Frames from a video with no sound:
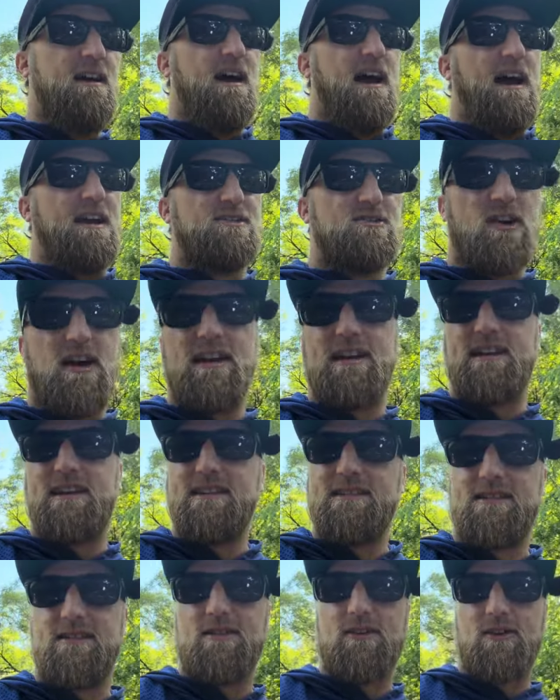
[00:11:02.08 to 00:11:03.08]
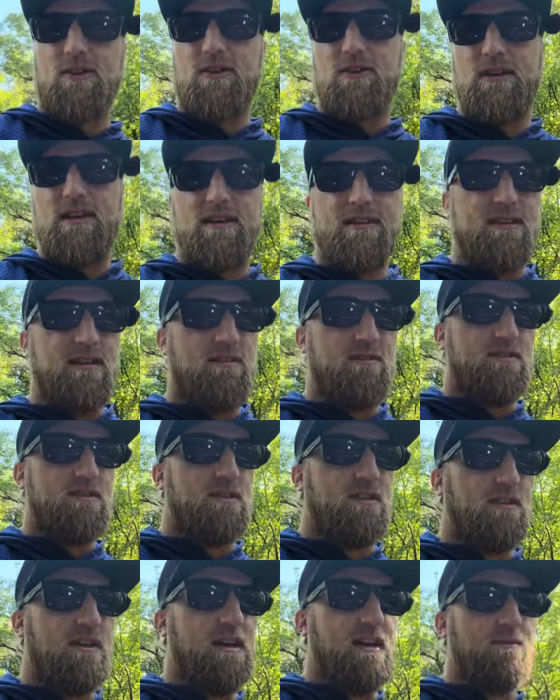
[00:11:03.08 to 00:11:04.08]
I tried to get there early enough
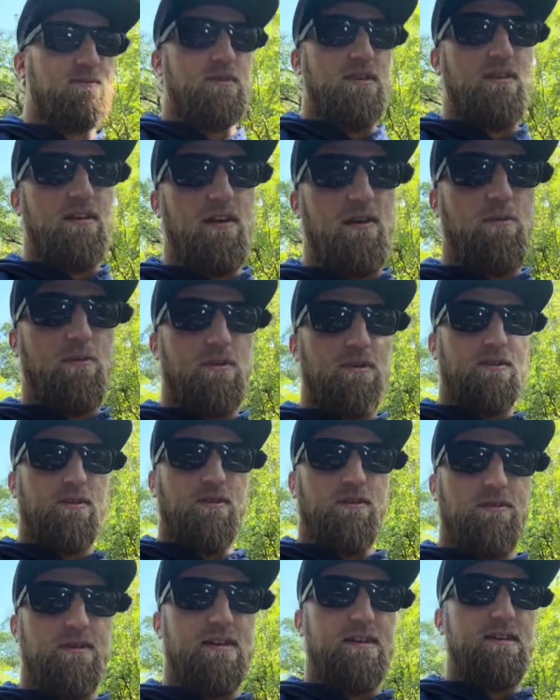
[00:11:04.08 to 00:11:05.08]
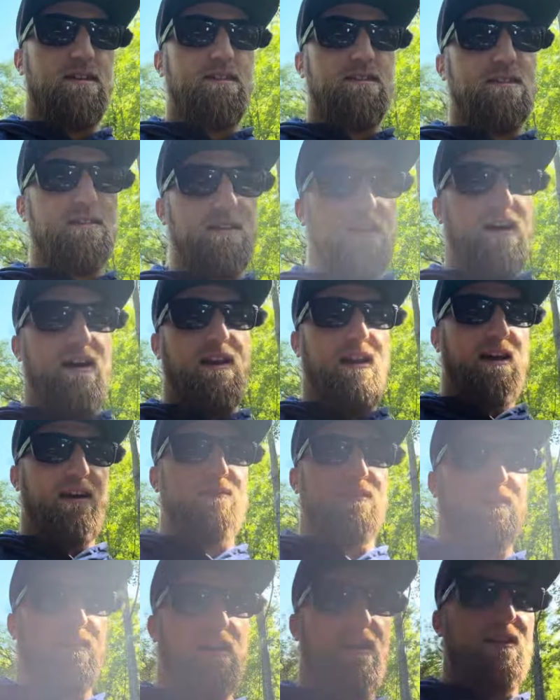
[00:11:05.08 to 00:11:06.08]
to like be able to do this and not
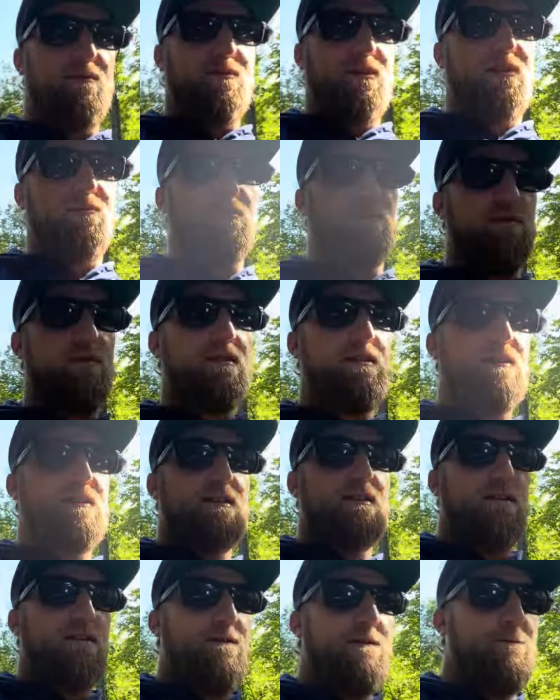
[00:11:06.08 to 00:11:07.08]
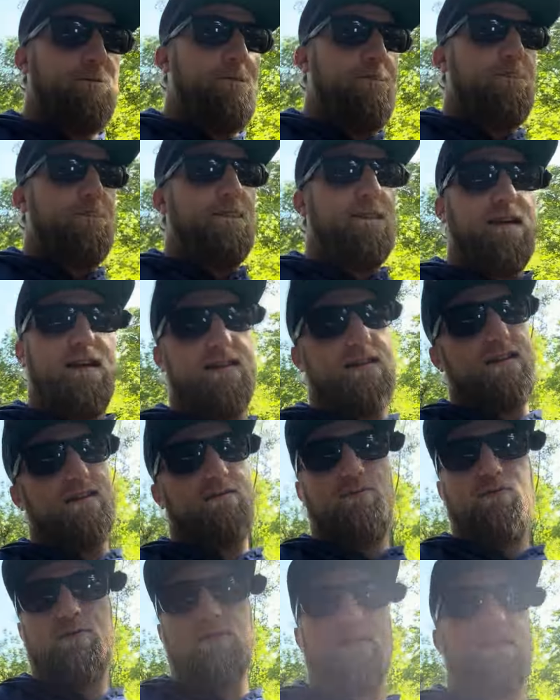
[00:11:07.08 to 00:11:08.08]
have a lot of people. It
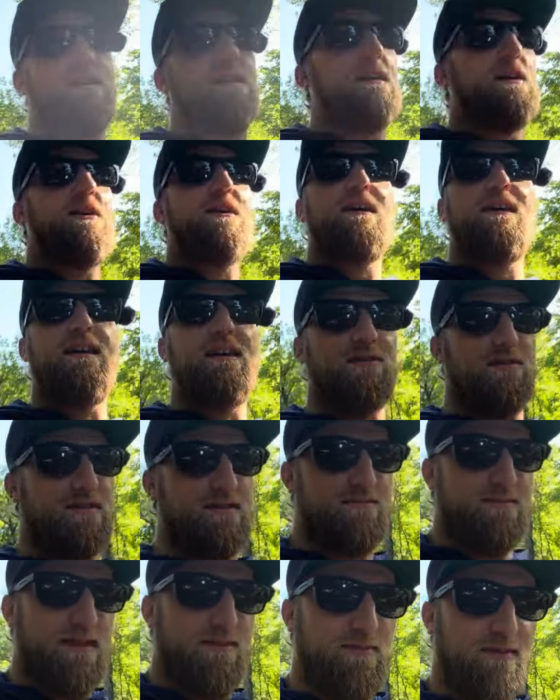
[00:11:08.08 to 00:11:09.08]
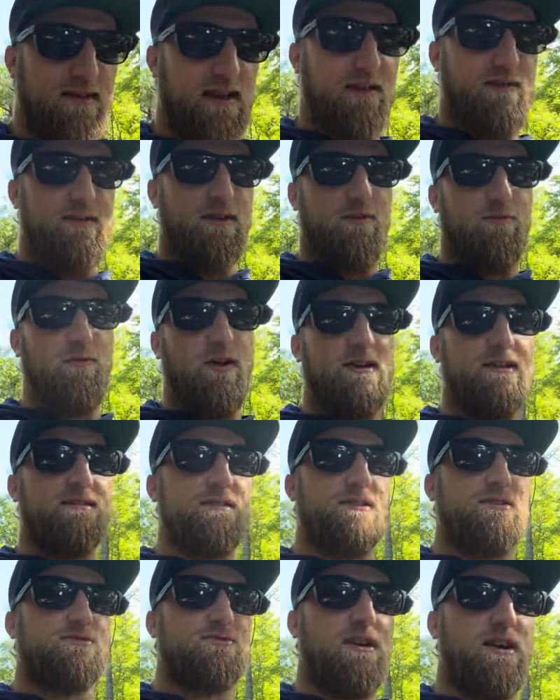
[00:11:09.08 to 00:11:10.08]
didn't work. There was people out there running
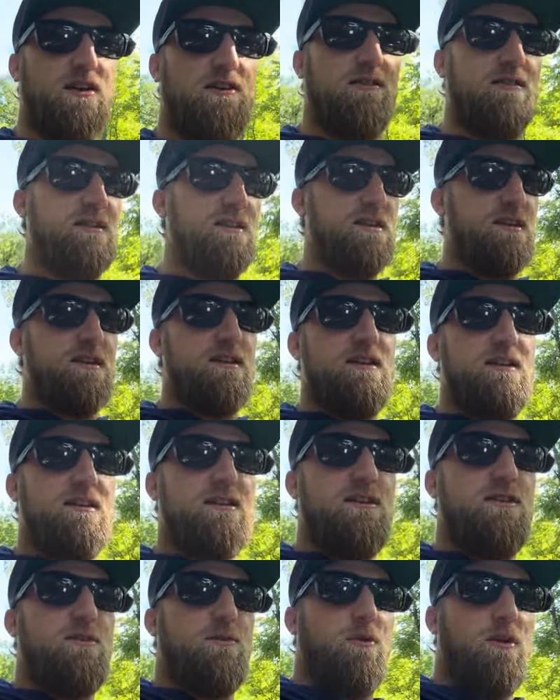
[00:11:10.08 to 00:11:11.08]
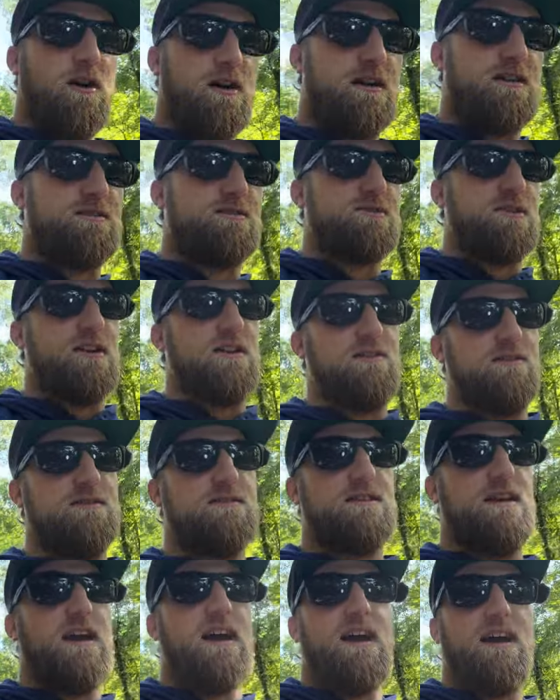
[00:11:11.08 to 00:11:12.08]
the trail, walking
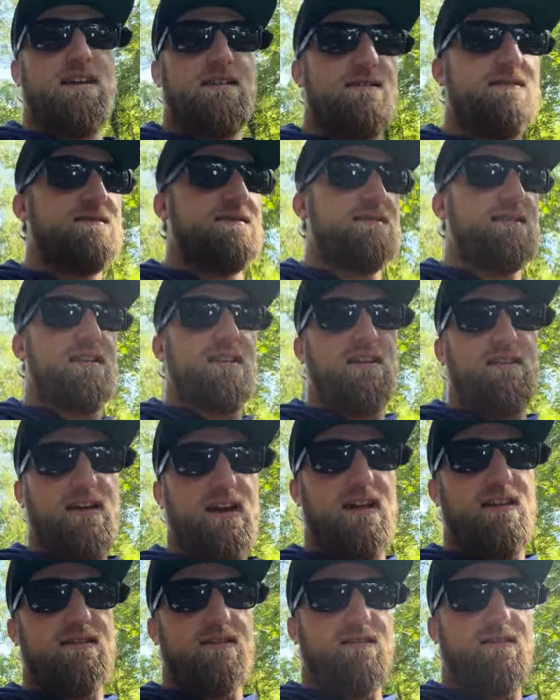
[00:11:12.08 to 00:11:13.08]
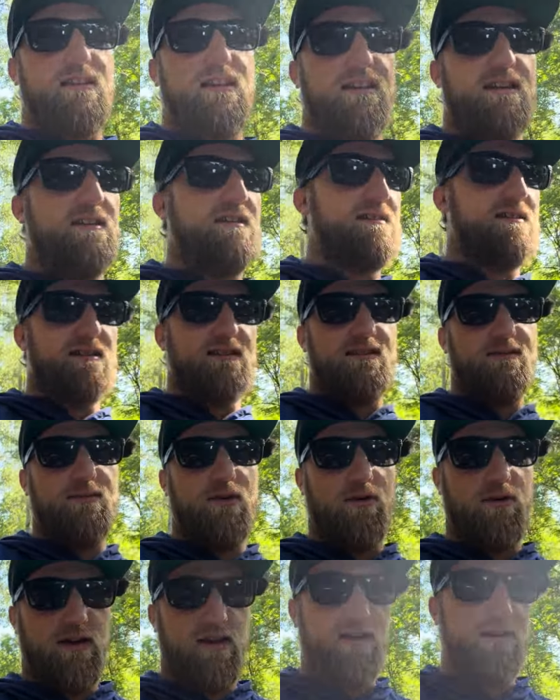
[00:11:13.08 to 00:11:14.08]
trails at 8:30 in the
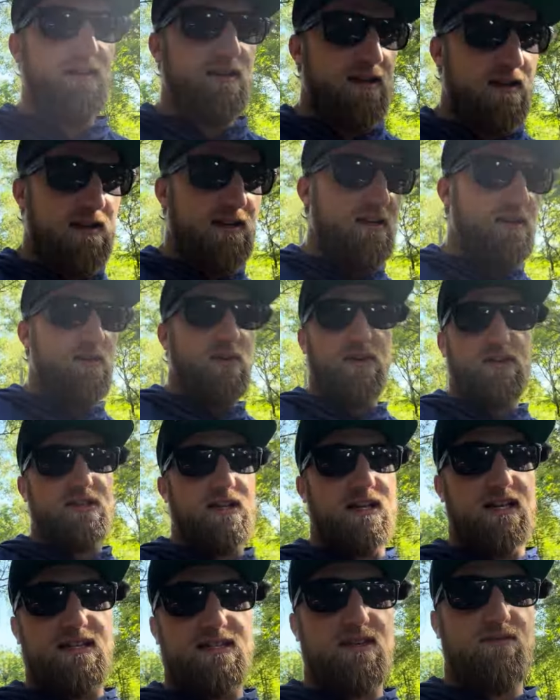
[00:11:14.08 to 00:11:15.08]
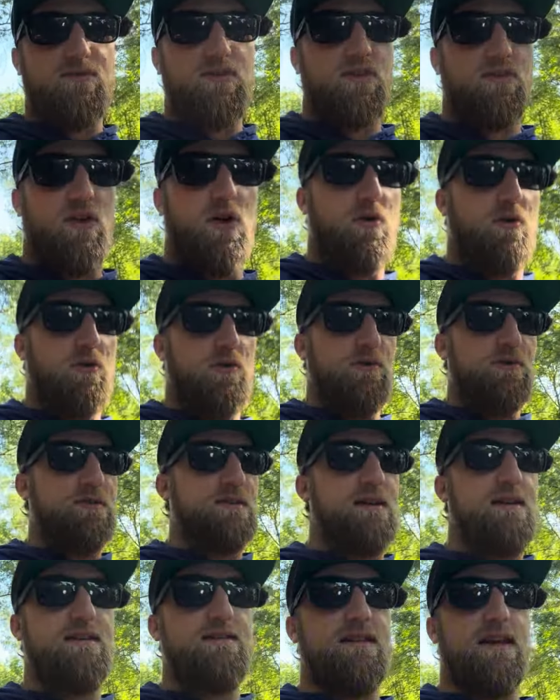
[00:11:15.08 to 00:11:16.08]
morning, which I guess if they're locals,
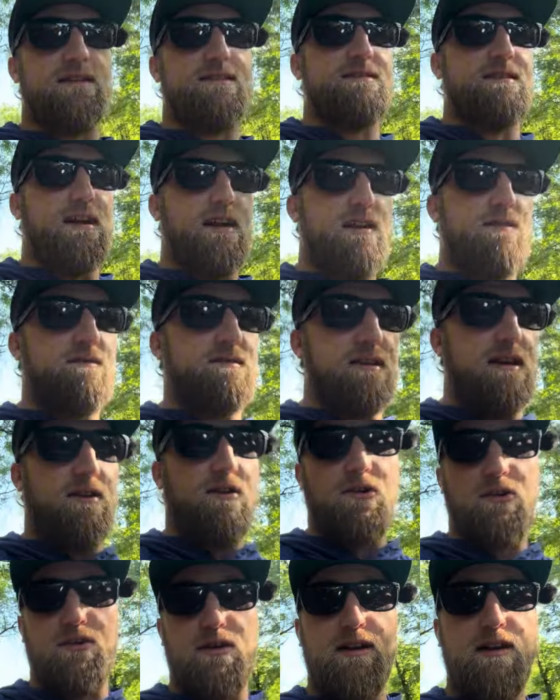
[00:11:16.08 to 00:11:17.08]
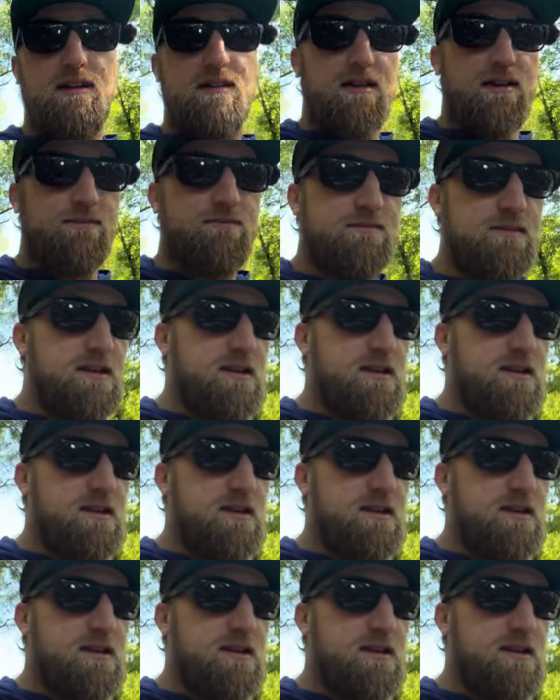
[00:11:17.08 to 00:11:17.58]
that's not even that early to them.